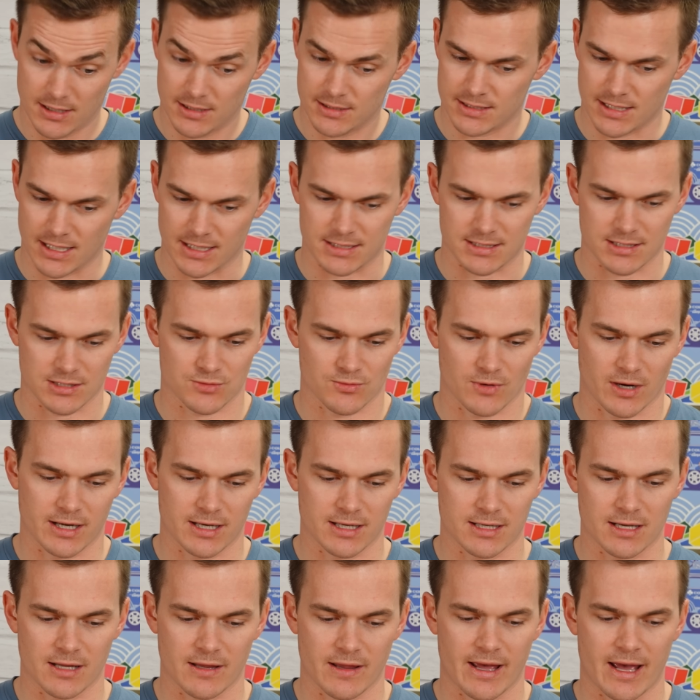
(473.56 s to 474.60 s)
takes us right
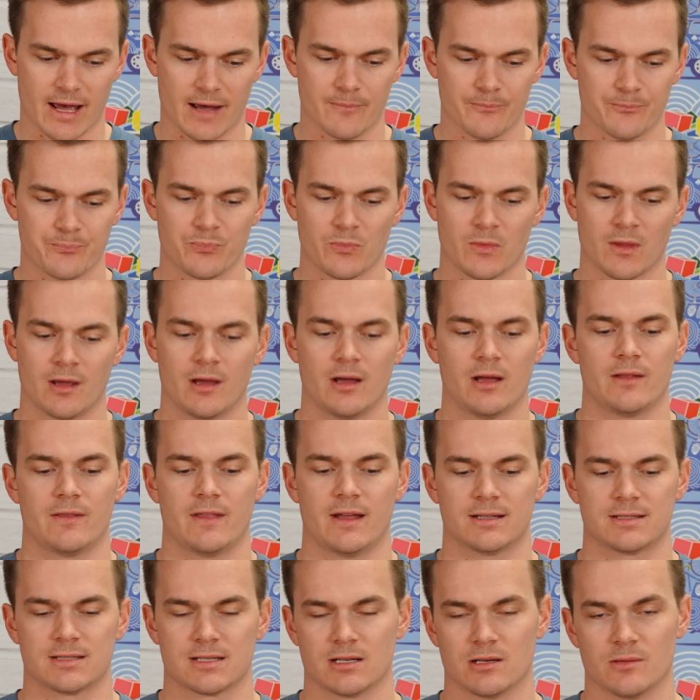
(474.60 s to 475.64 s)
into that.
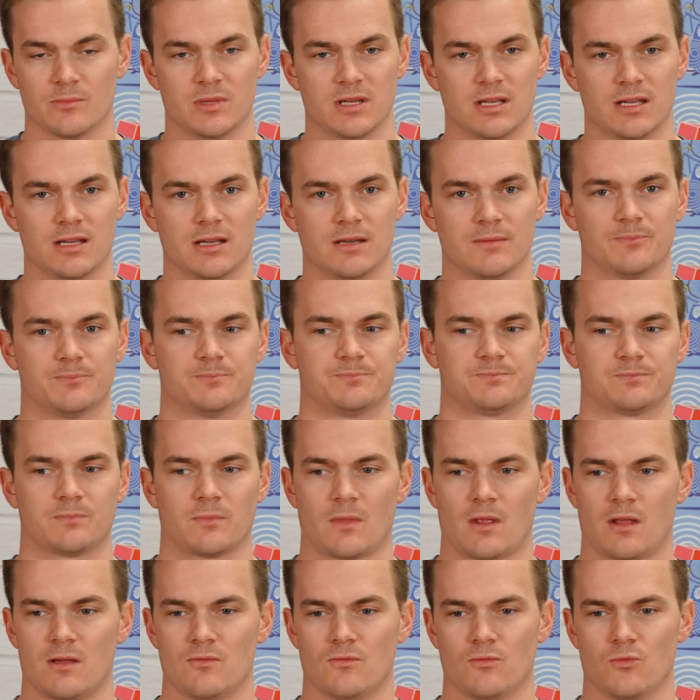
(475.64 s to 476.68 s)
That's going to be
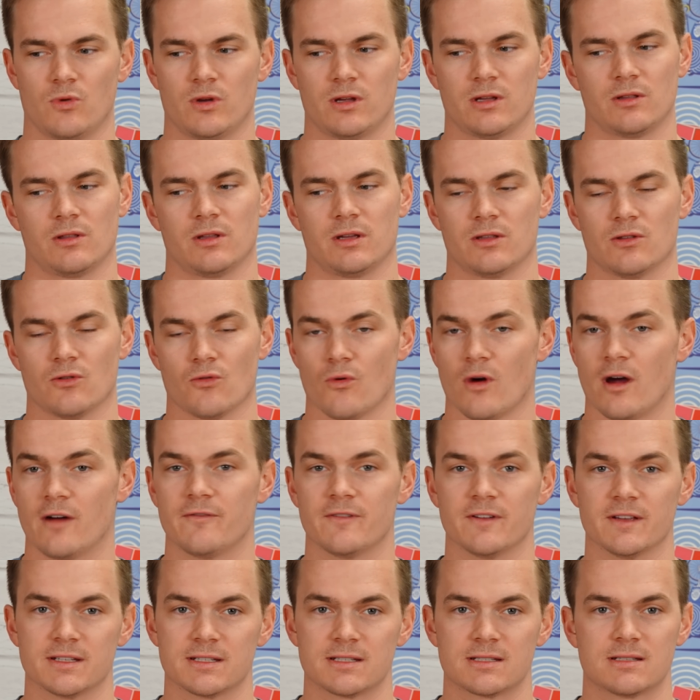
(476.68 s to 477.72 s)
really the
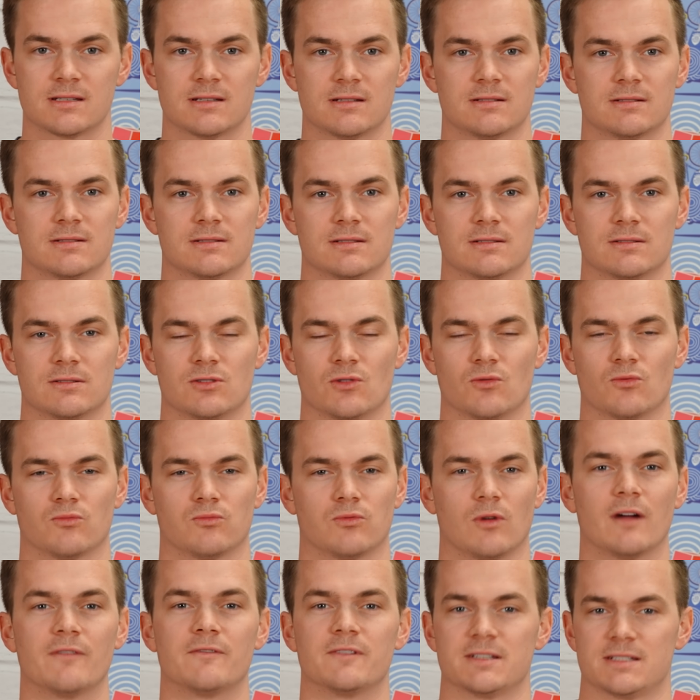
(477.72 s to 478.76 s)
roughest
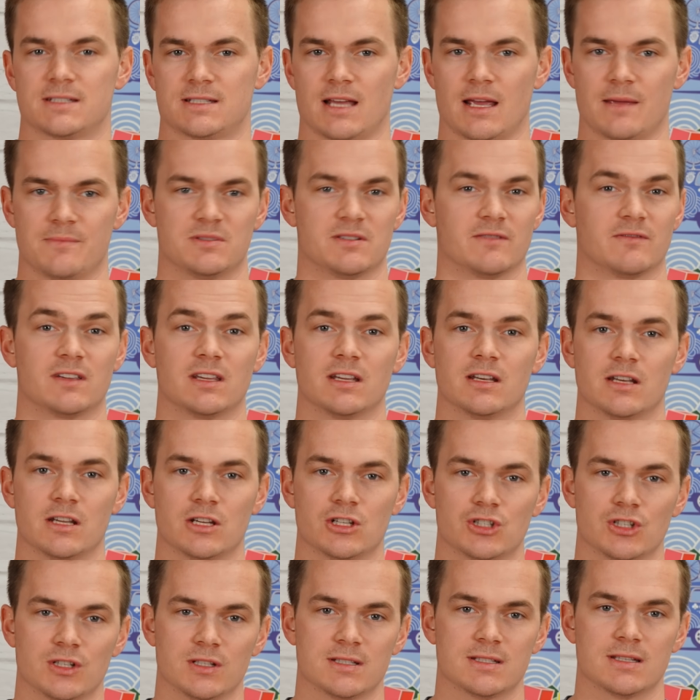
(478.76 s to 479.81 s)
types of
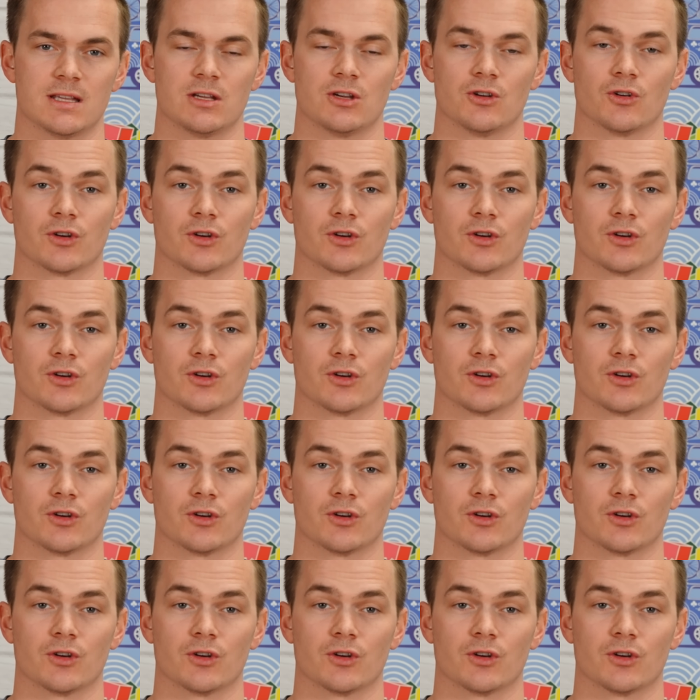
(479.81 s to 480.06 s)
conditions that